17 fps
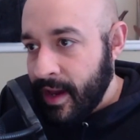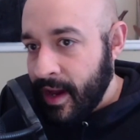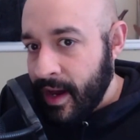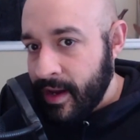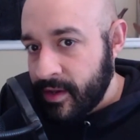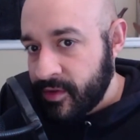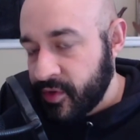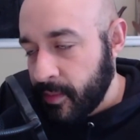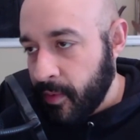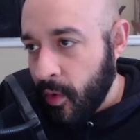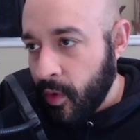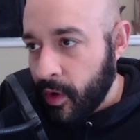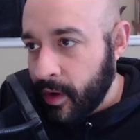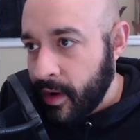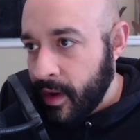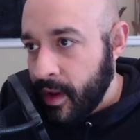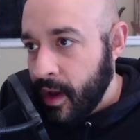uh,
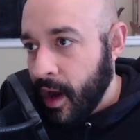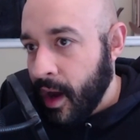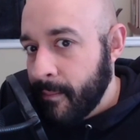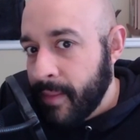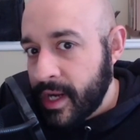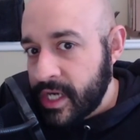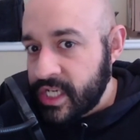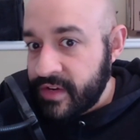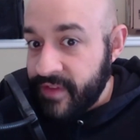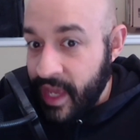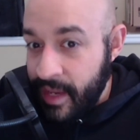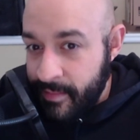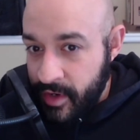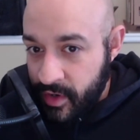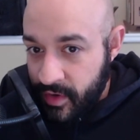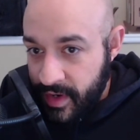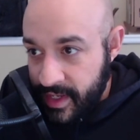support a bunch of
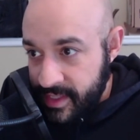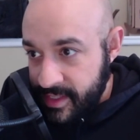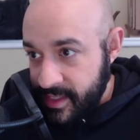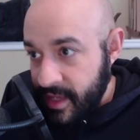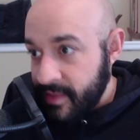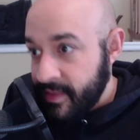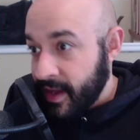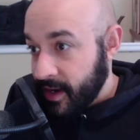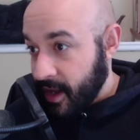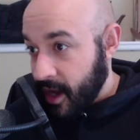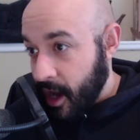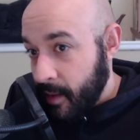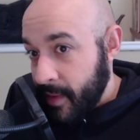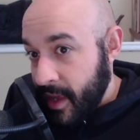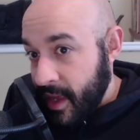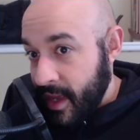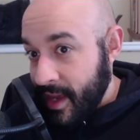immigrants that
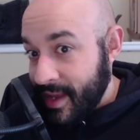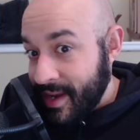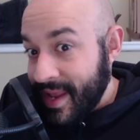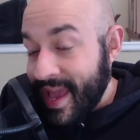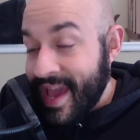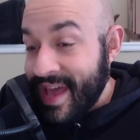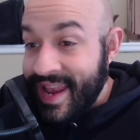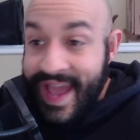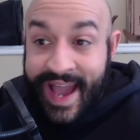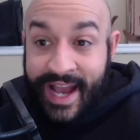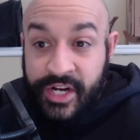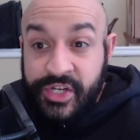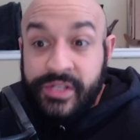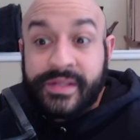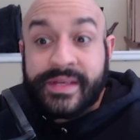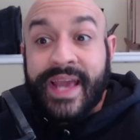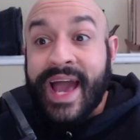come in and
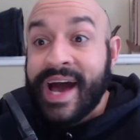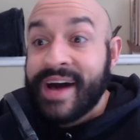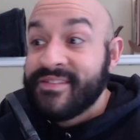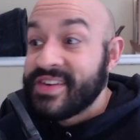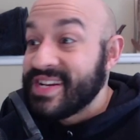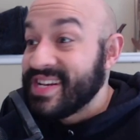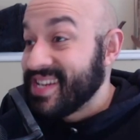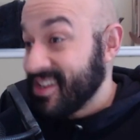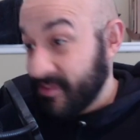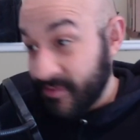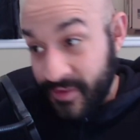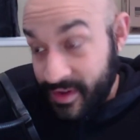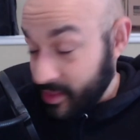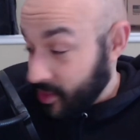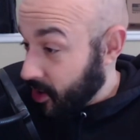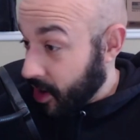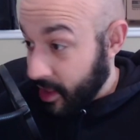actually have a
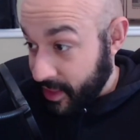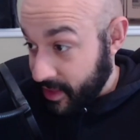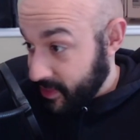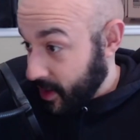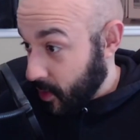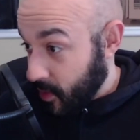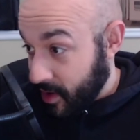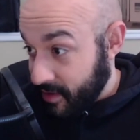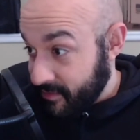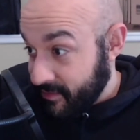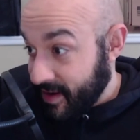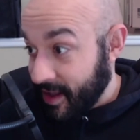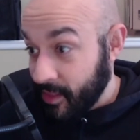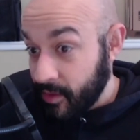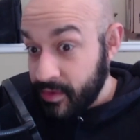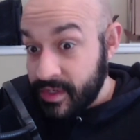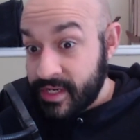different law that they want to
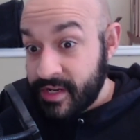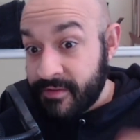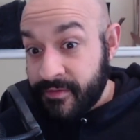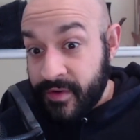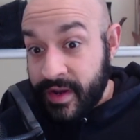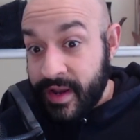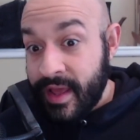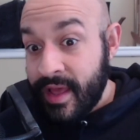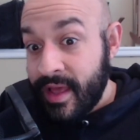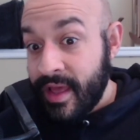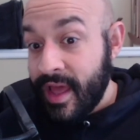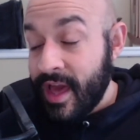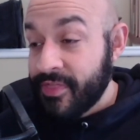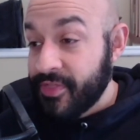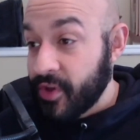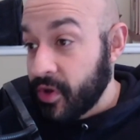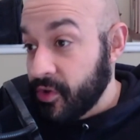follow, different
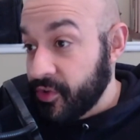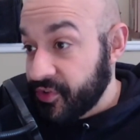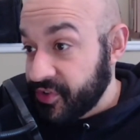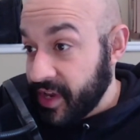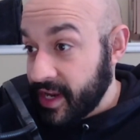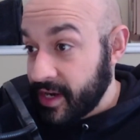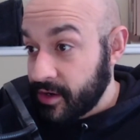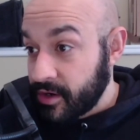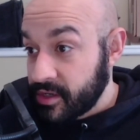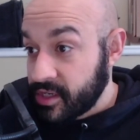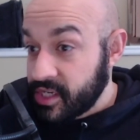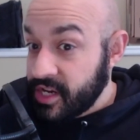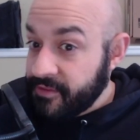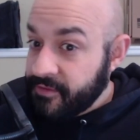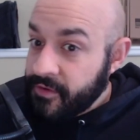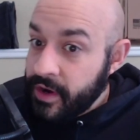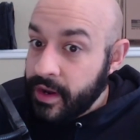ethical standards,
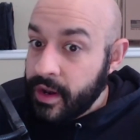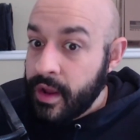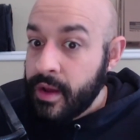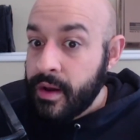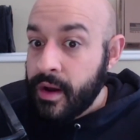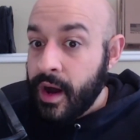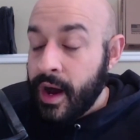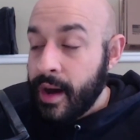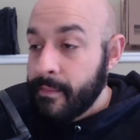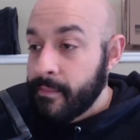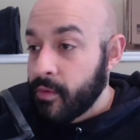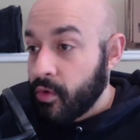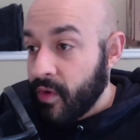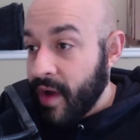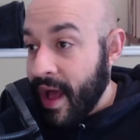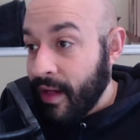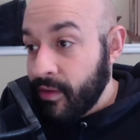different uh,
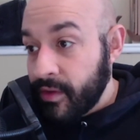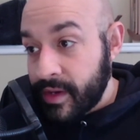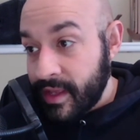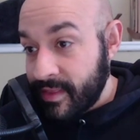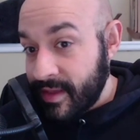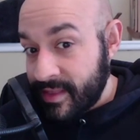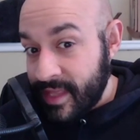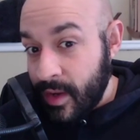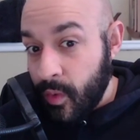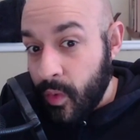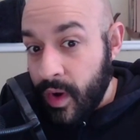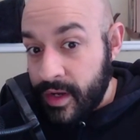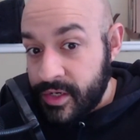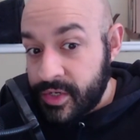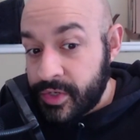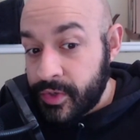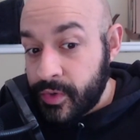morality that they
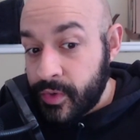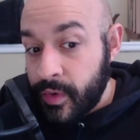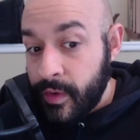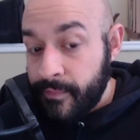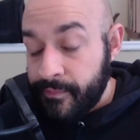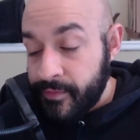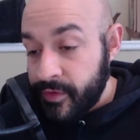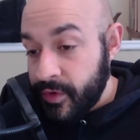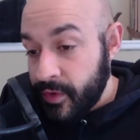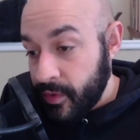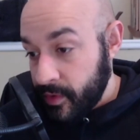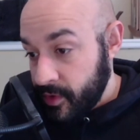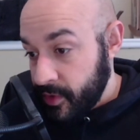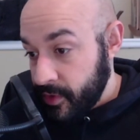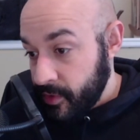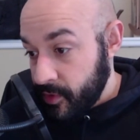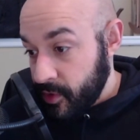want to to
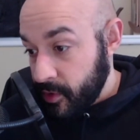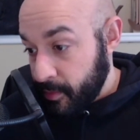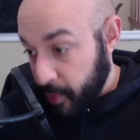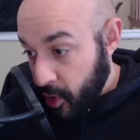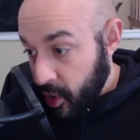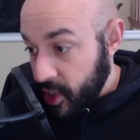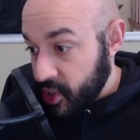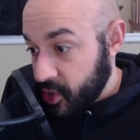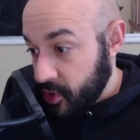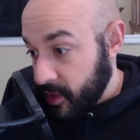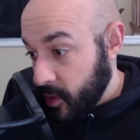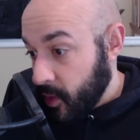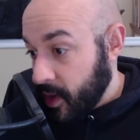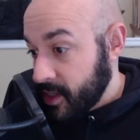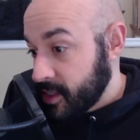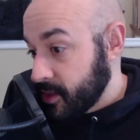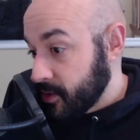to to push or
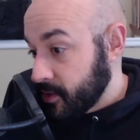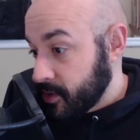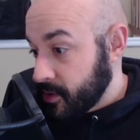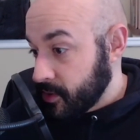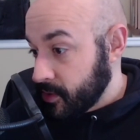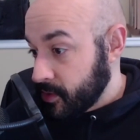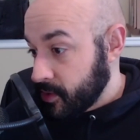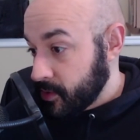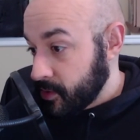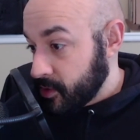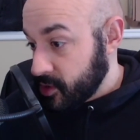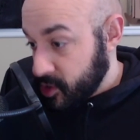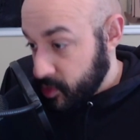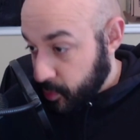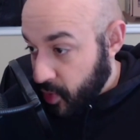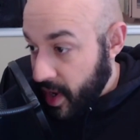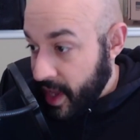they want to to to to
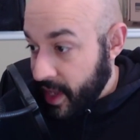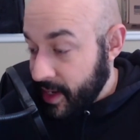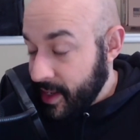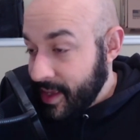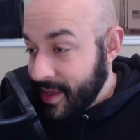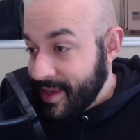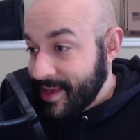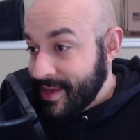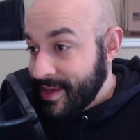spread